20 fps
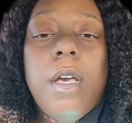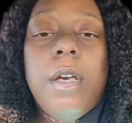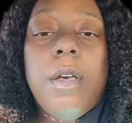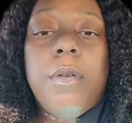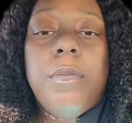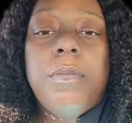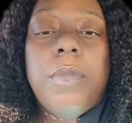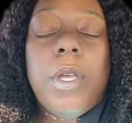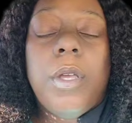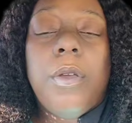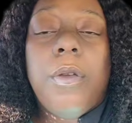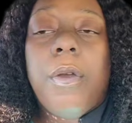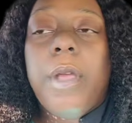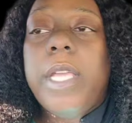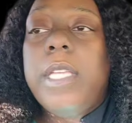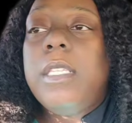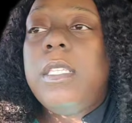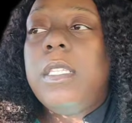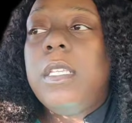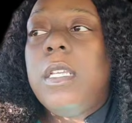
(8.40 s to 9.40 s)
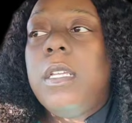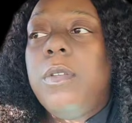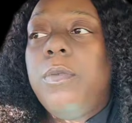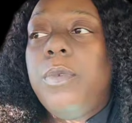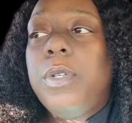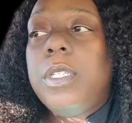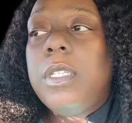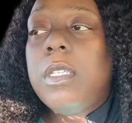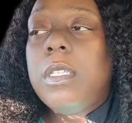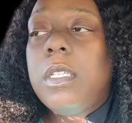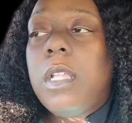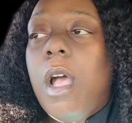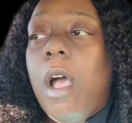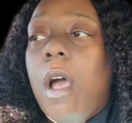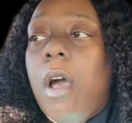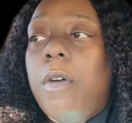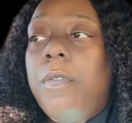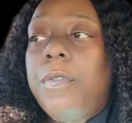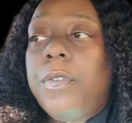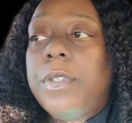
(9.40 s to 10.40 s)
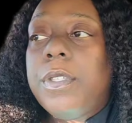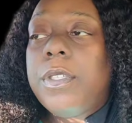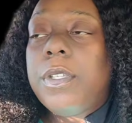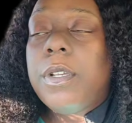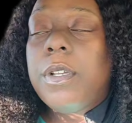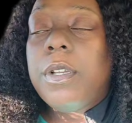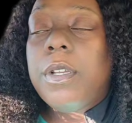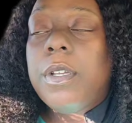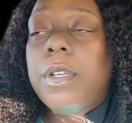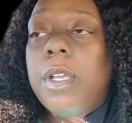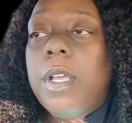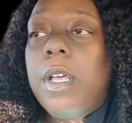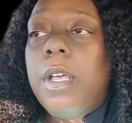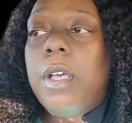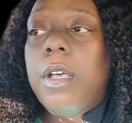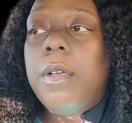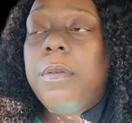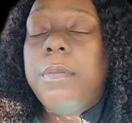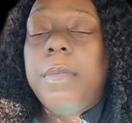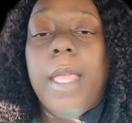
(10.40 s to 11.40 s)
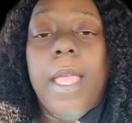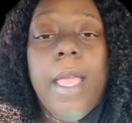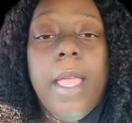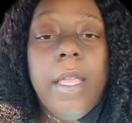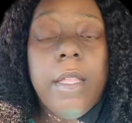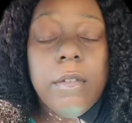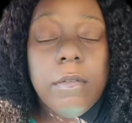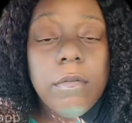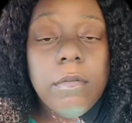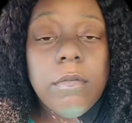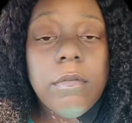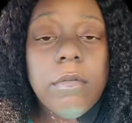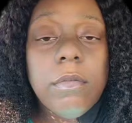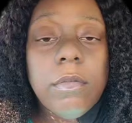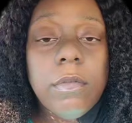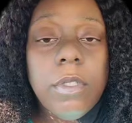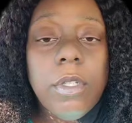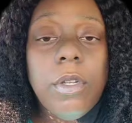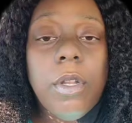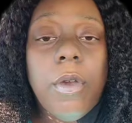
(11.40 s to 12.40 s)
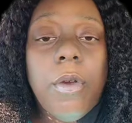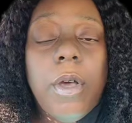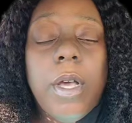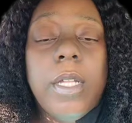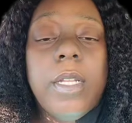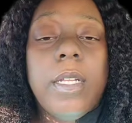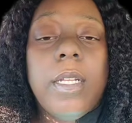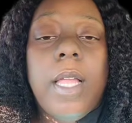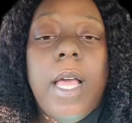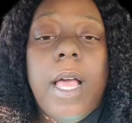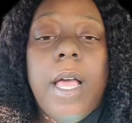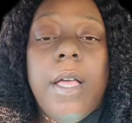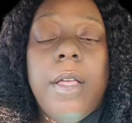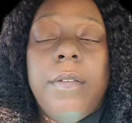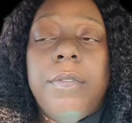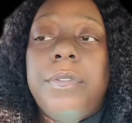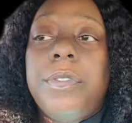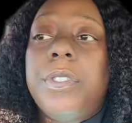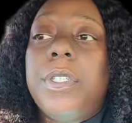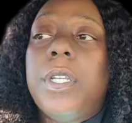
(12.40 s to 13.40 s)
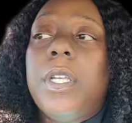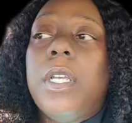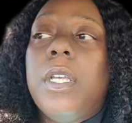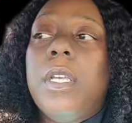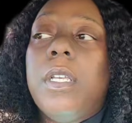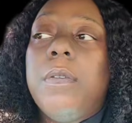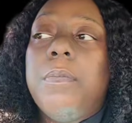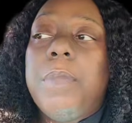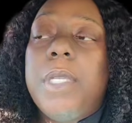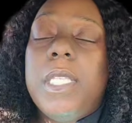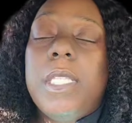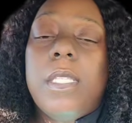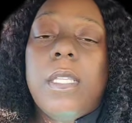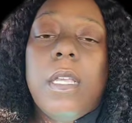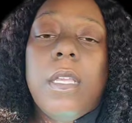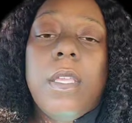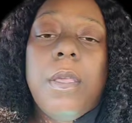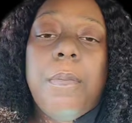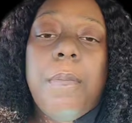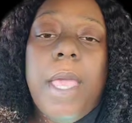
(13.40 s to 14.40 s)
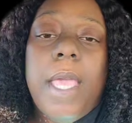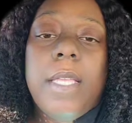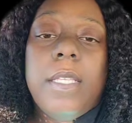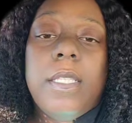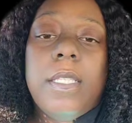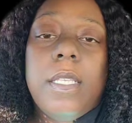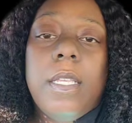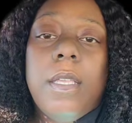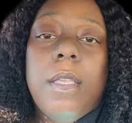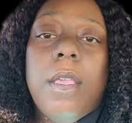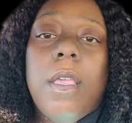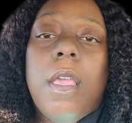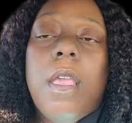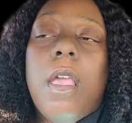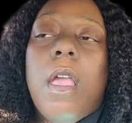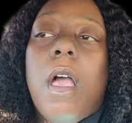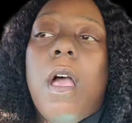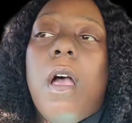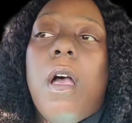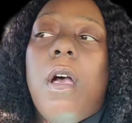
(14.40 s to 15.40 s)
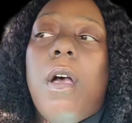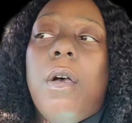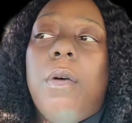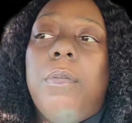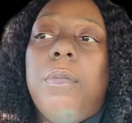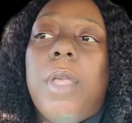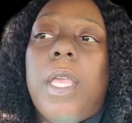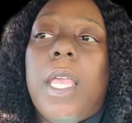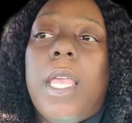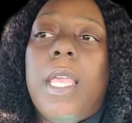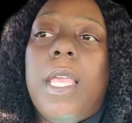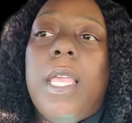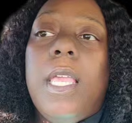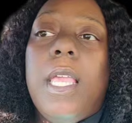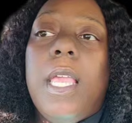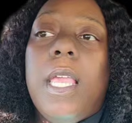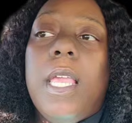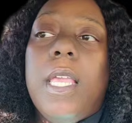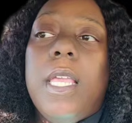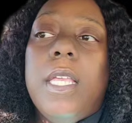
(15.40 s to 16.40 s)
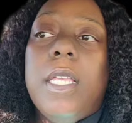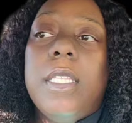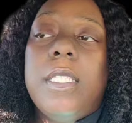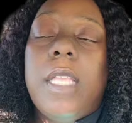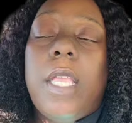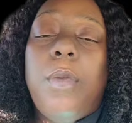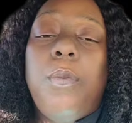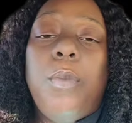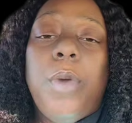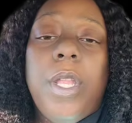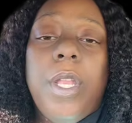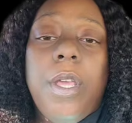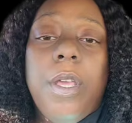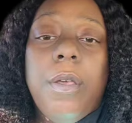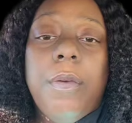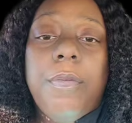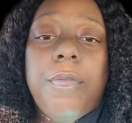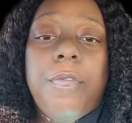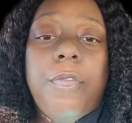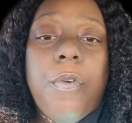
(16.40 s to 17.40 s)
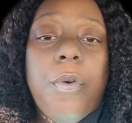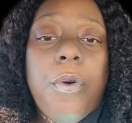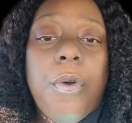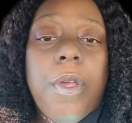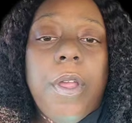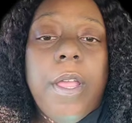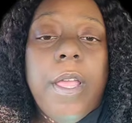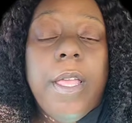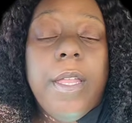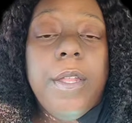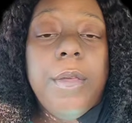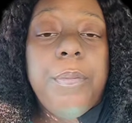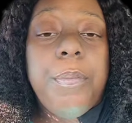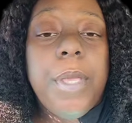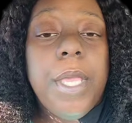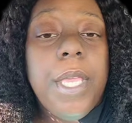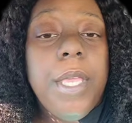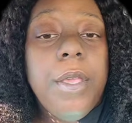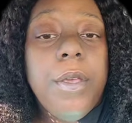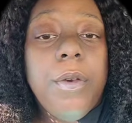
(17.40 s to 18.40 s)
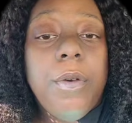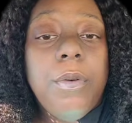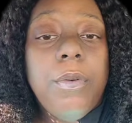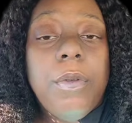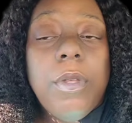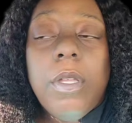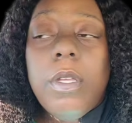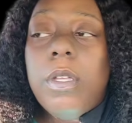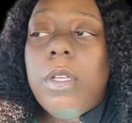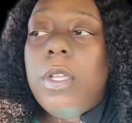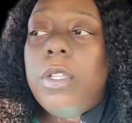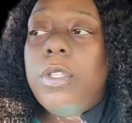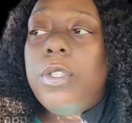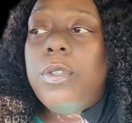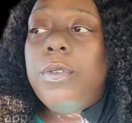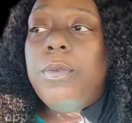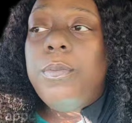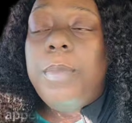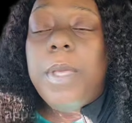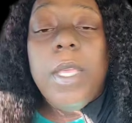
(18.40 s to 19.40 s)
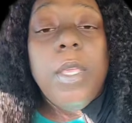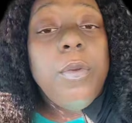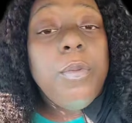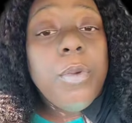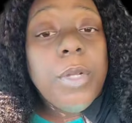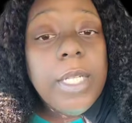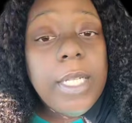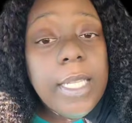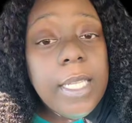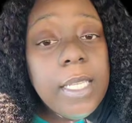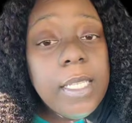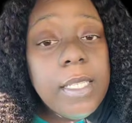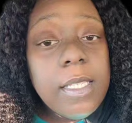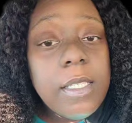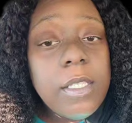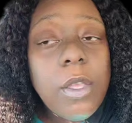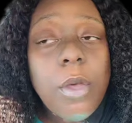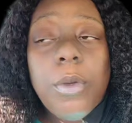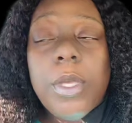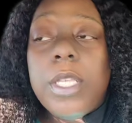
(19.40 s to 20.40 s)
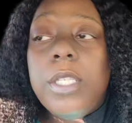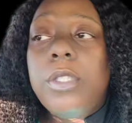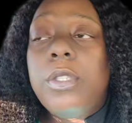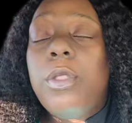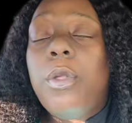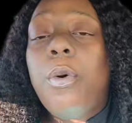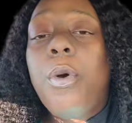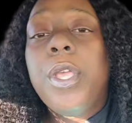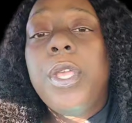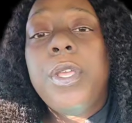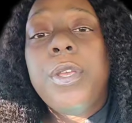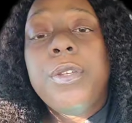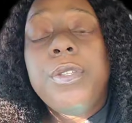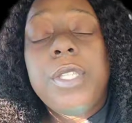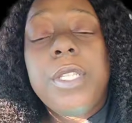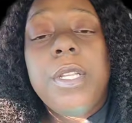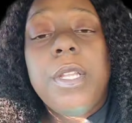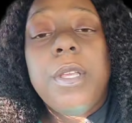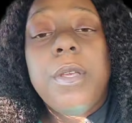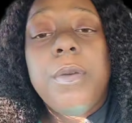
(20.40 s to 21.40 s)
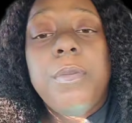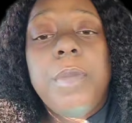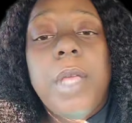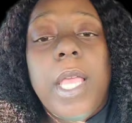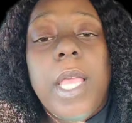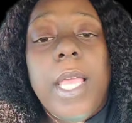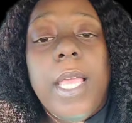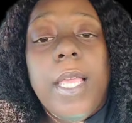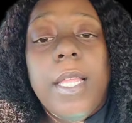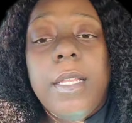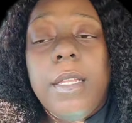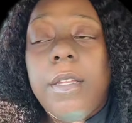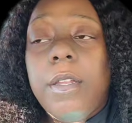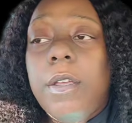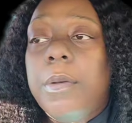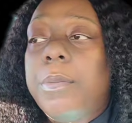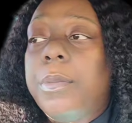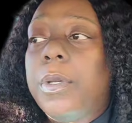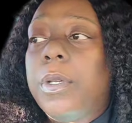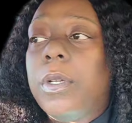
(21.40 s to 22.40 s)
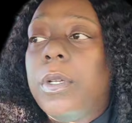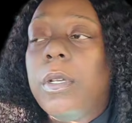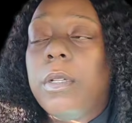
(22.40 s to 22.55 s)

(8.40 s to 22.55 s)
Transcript: um, Grayson, which is the officer uh, that, you know, unalived Miss Sonya Massey, um, he is, he went up for an appeal to be released. So his lawyers them ended up